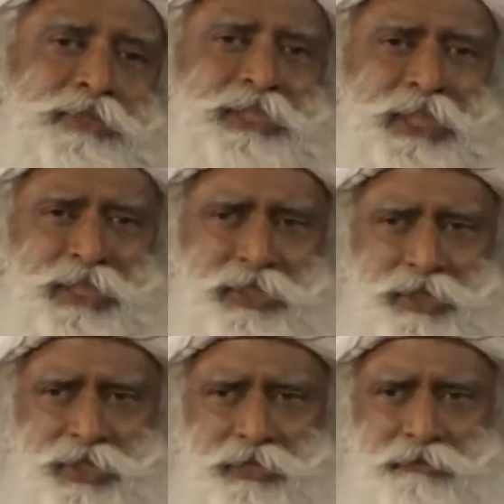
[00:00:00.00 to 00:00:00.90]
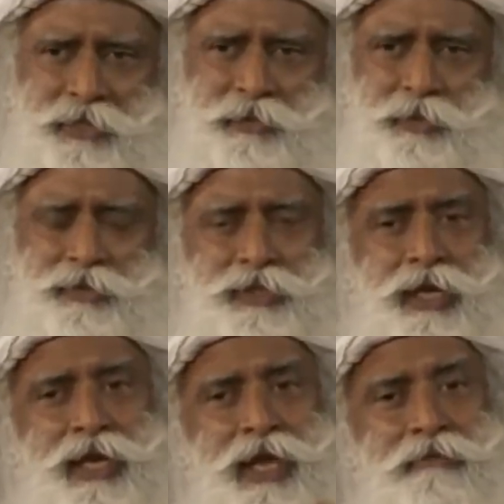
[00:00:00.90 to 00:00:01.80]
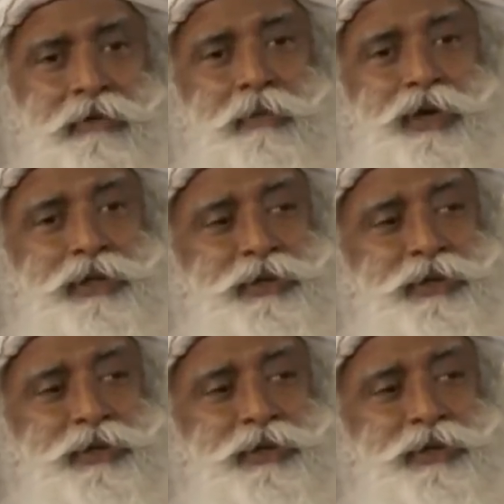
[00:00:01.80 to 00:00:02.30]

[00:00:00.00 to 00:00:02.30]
Just on the surface, because they never bothered